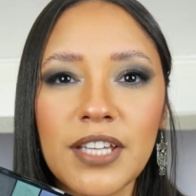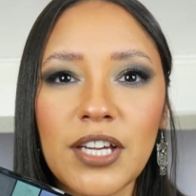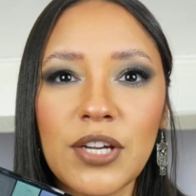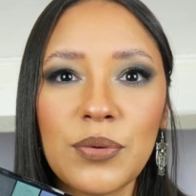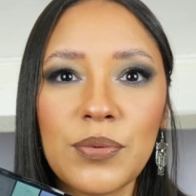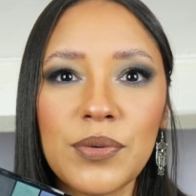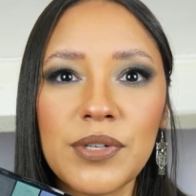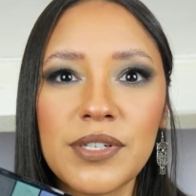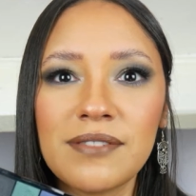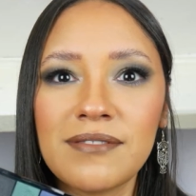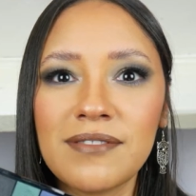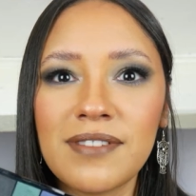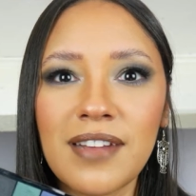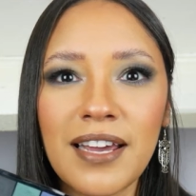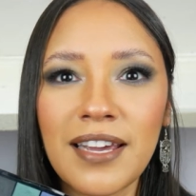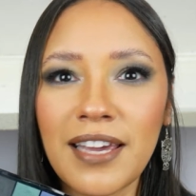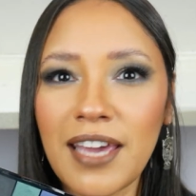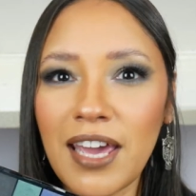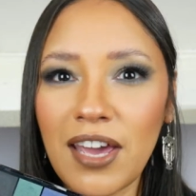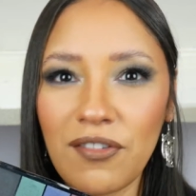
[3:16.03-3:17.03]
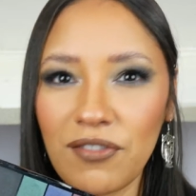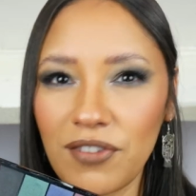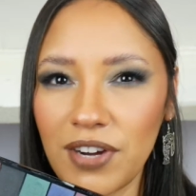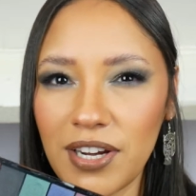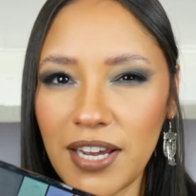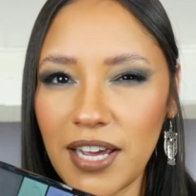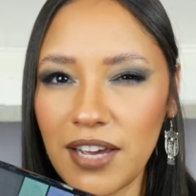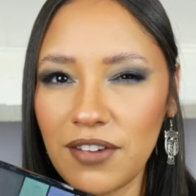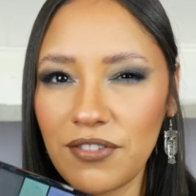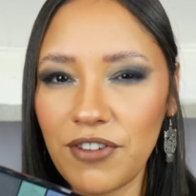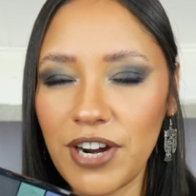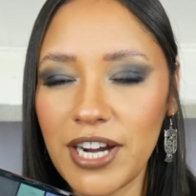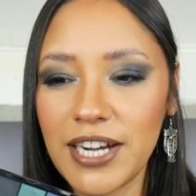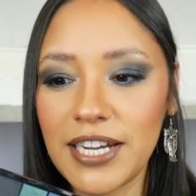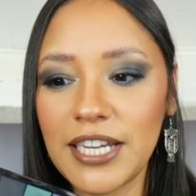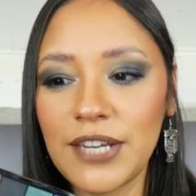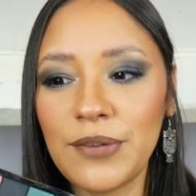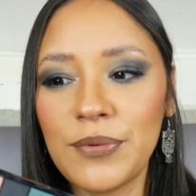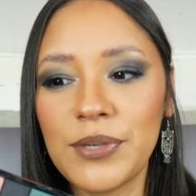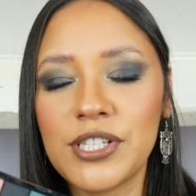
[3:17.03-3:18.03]
it was like everyday
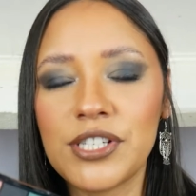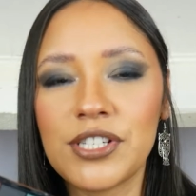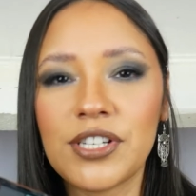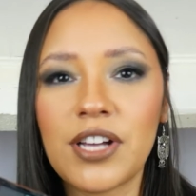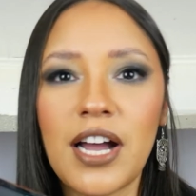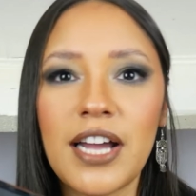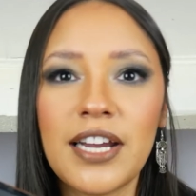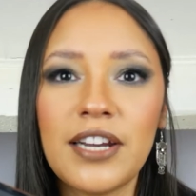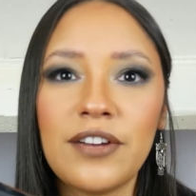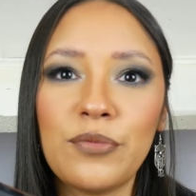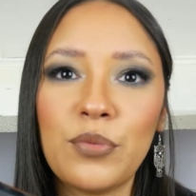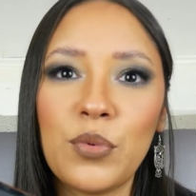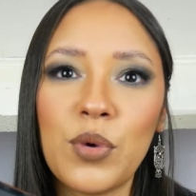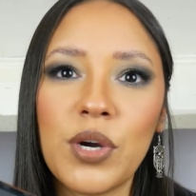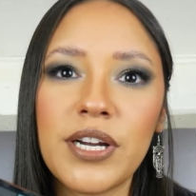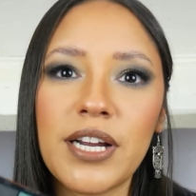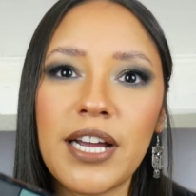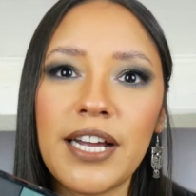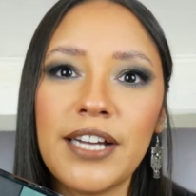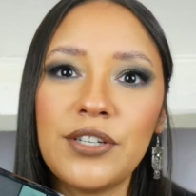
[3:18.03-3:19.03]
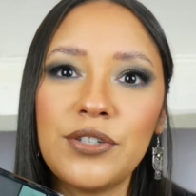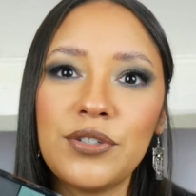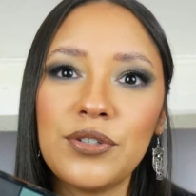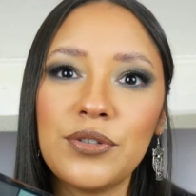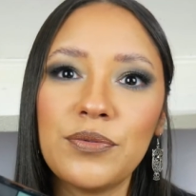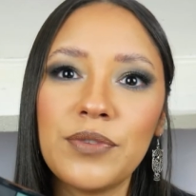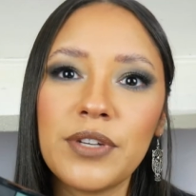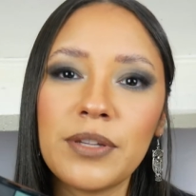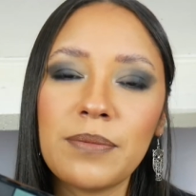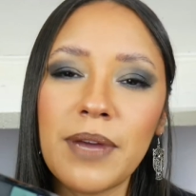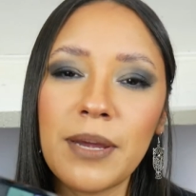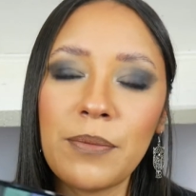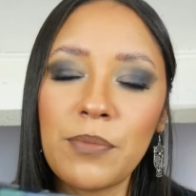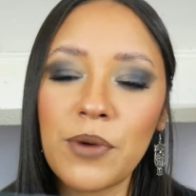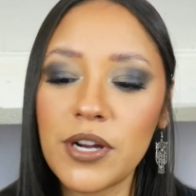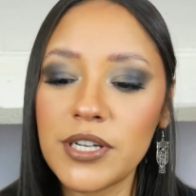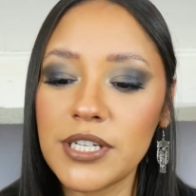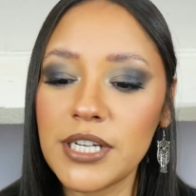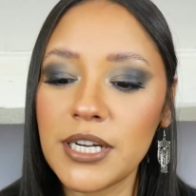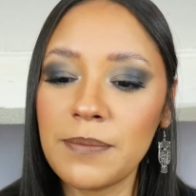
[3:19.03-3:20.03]
friendly, which is kind of what I do with my
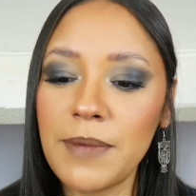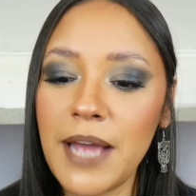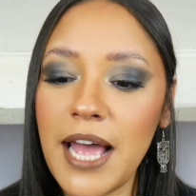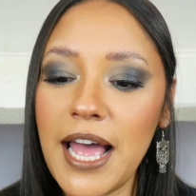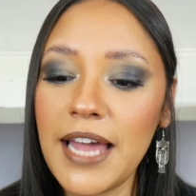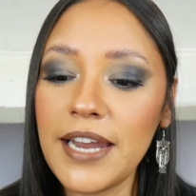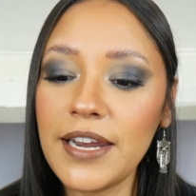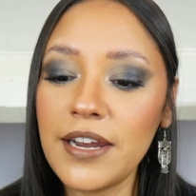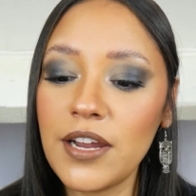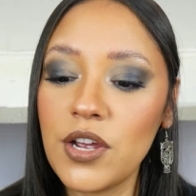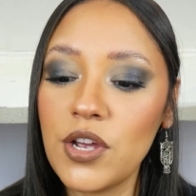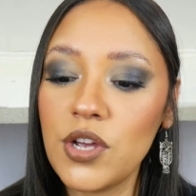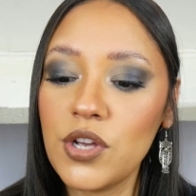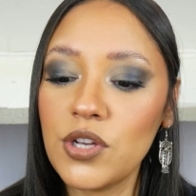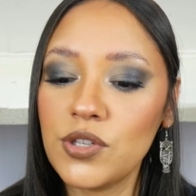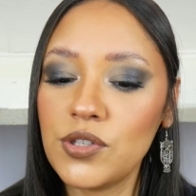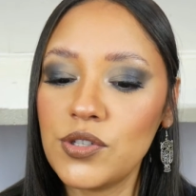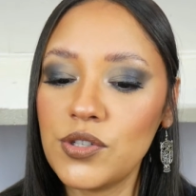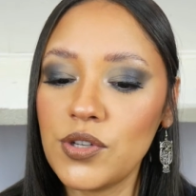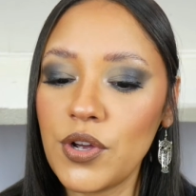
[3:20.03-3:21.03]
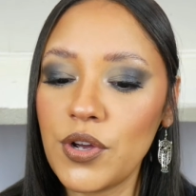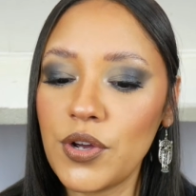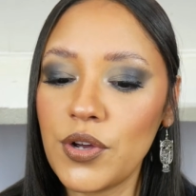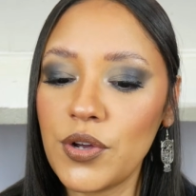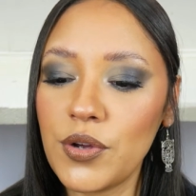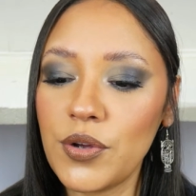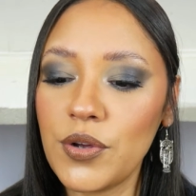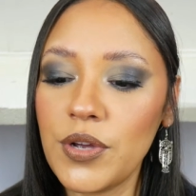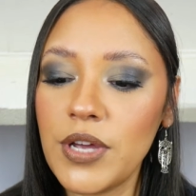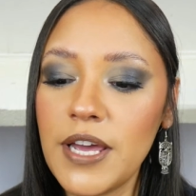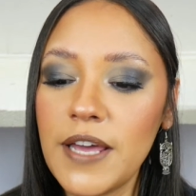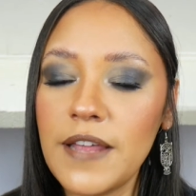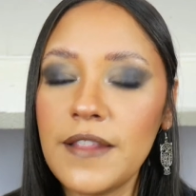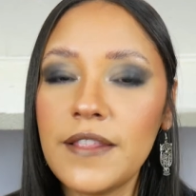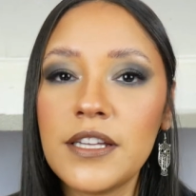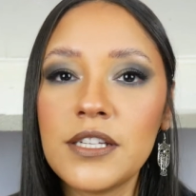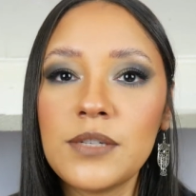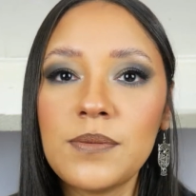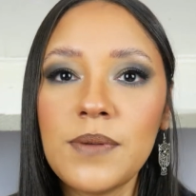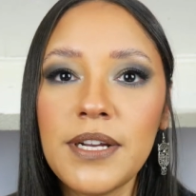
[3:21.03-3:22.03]
project pan. So
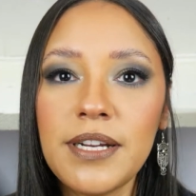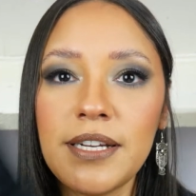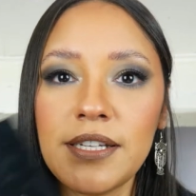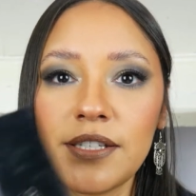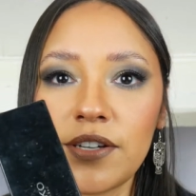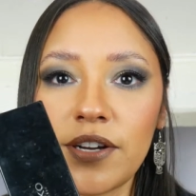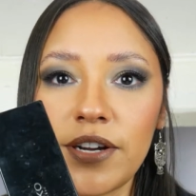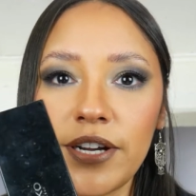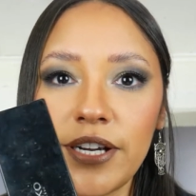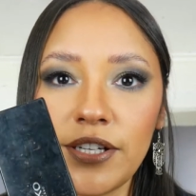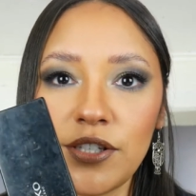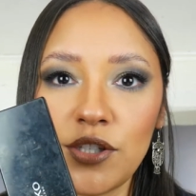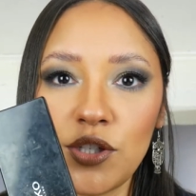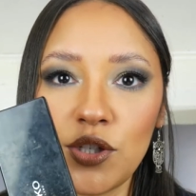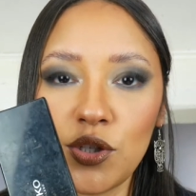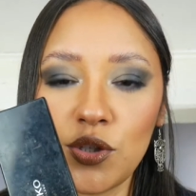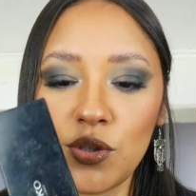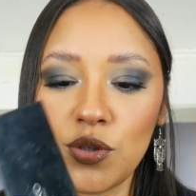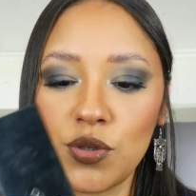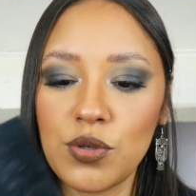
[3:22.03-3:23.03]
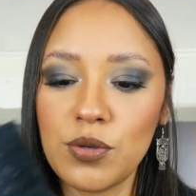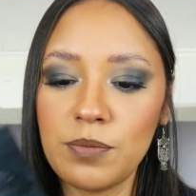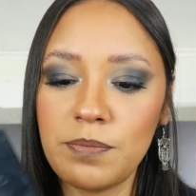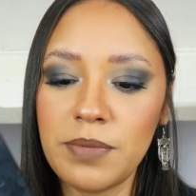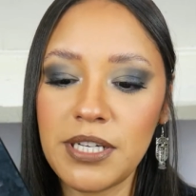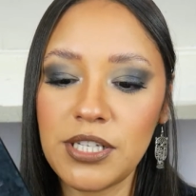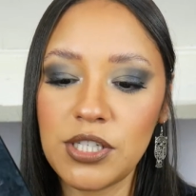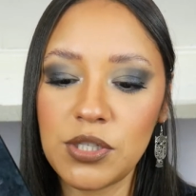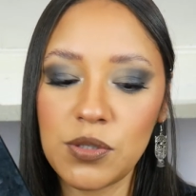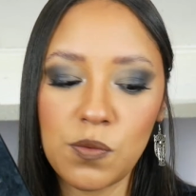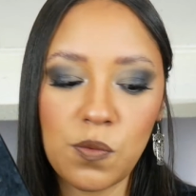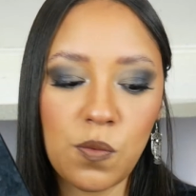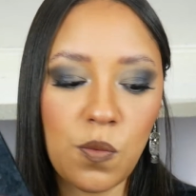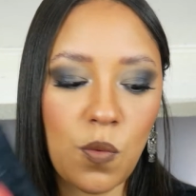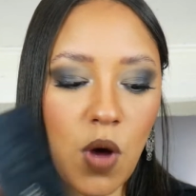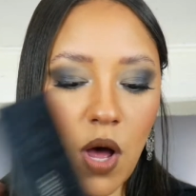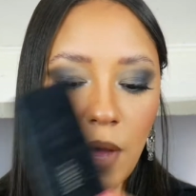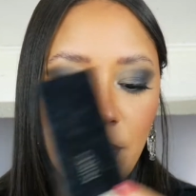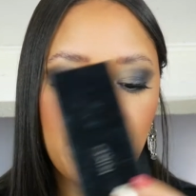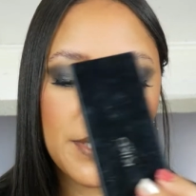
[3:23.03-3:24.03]
this one is going to be
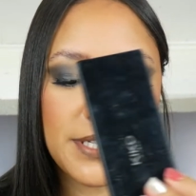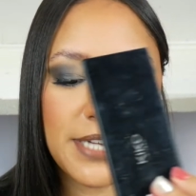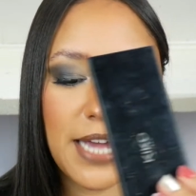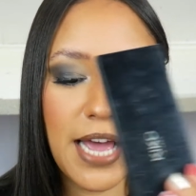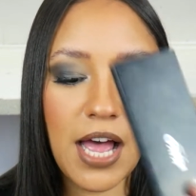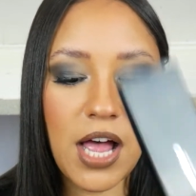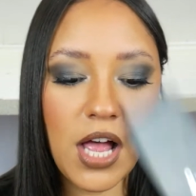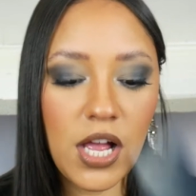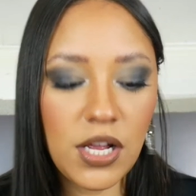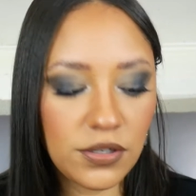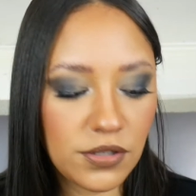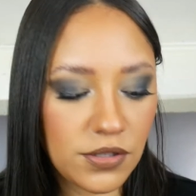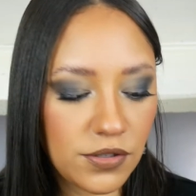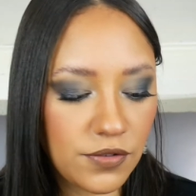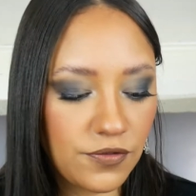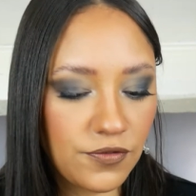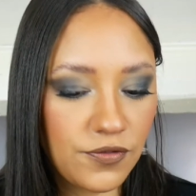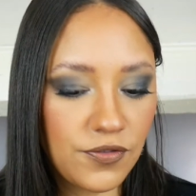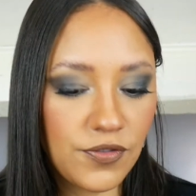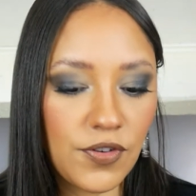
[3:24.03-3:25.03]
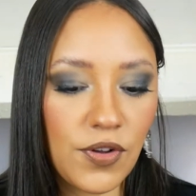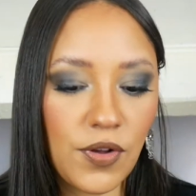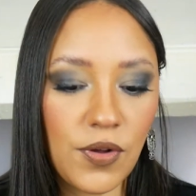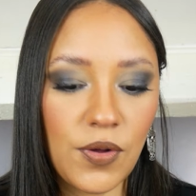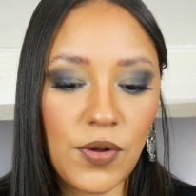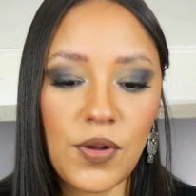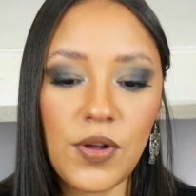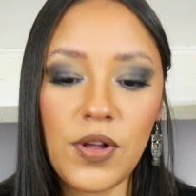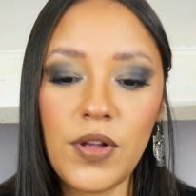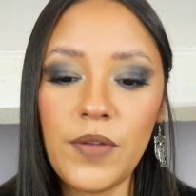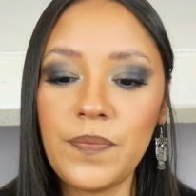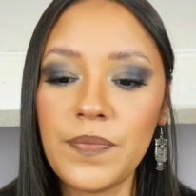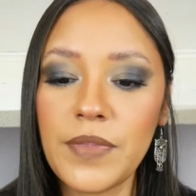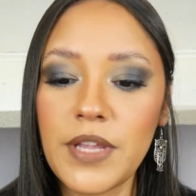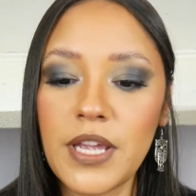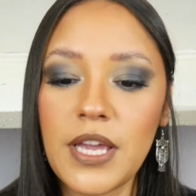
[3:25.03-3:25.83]
swapped out for